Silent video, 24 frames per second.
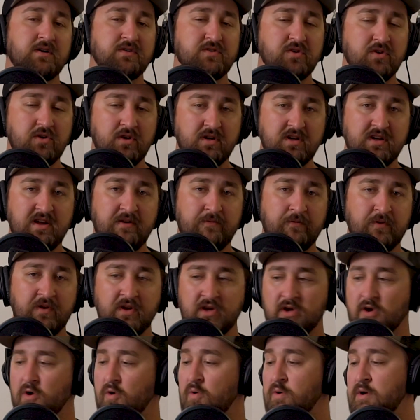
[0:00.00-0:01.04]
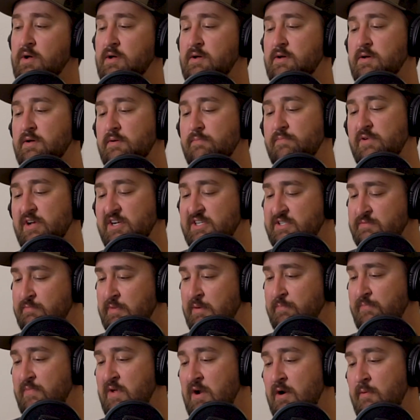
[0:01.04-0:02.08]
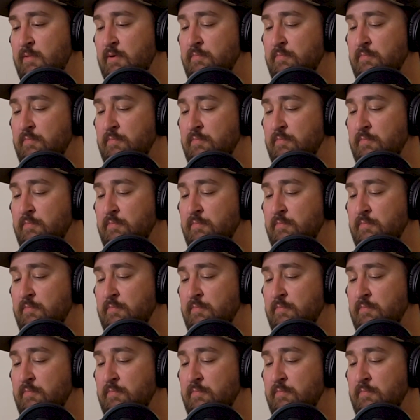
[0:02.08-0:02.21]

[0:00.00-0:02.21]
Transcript: so you can definitely go pick some up there.